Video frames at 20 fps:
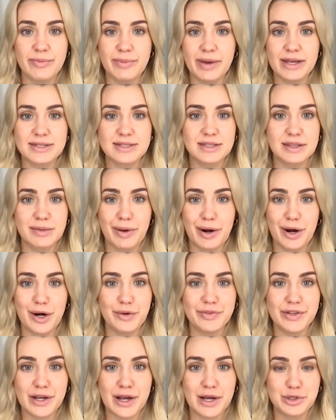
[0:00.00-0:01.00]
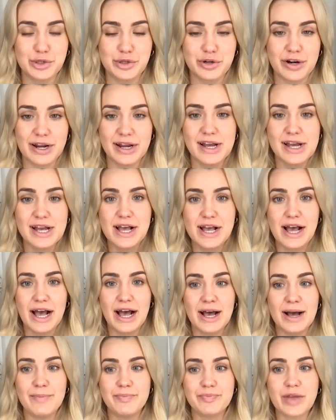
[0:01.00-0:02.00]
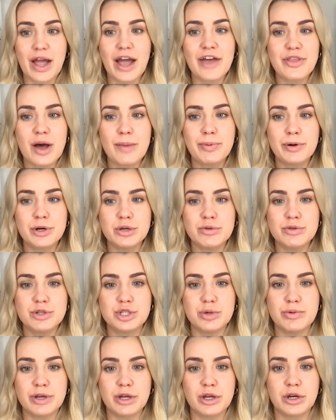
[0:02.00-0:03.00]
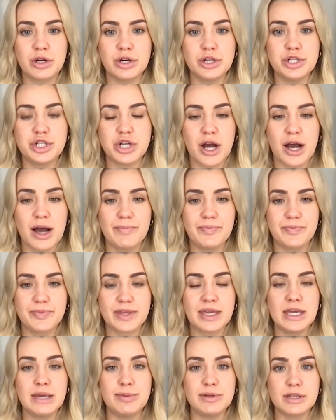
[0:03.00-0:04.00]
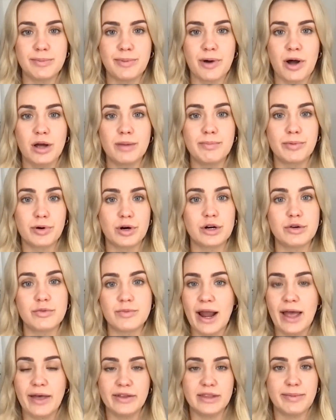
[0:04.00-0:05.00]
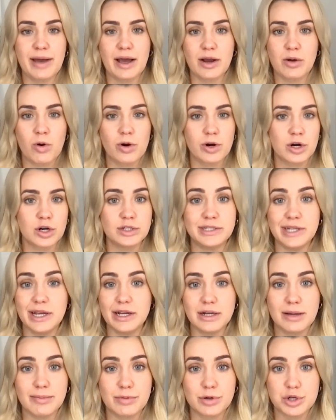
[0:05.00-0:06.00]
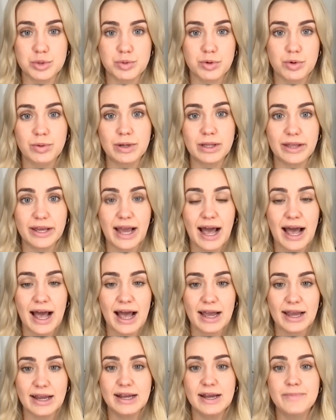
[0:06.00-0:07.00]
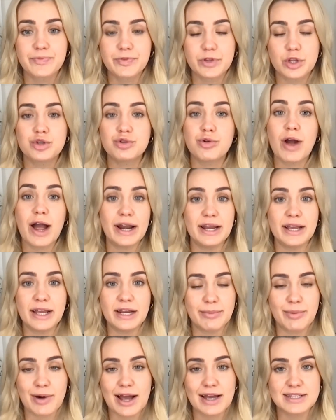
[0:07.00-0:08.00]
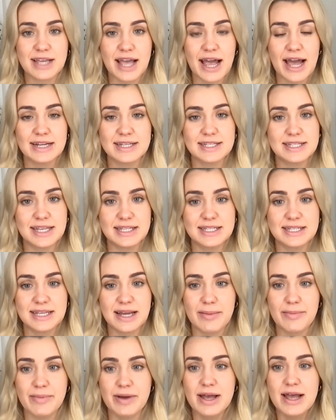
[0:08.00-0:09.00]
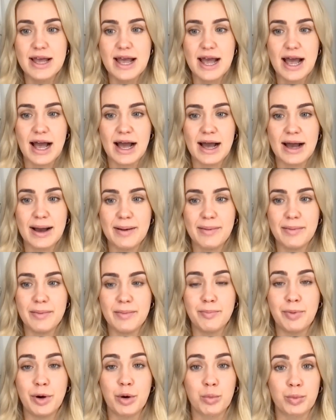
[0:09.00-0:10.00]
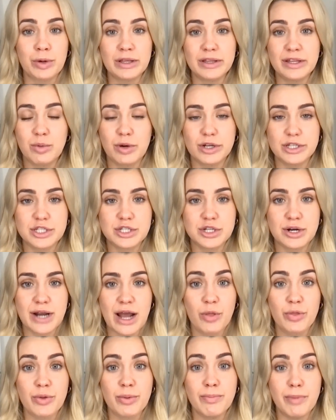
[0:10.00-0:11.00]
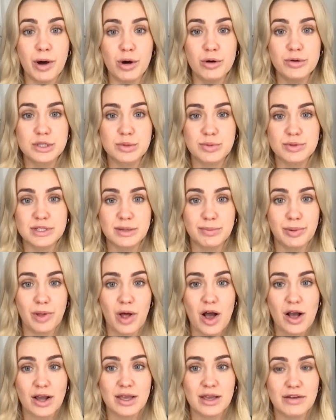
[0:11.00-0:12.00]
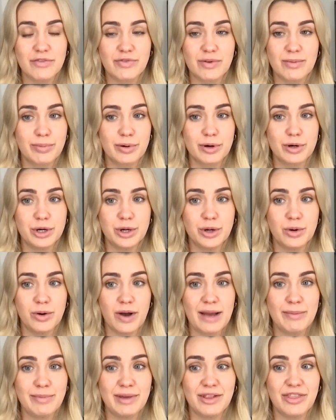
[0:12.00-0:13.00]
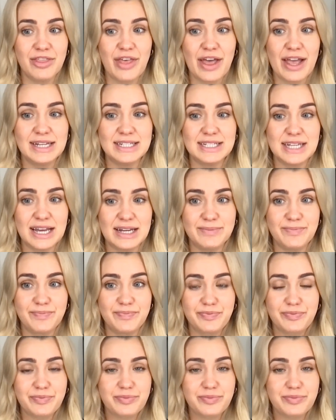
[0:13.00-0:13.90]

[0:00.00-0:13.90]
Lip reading: the best libero in the country. I thought Purdue was doing a good job keeping the ball on Bergen Riley in the backcourt. Her dig numbers were really high, trying to get Nebraska out of system. But really what stood out the most was the blocking from Purdue. I mean, they did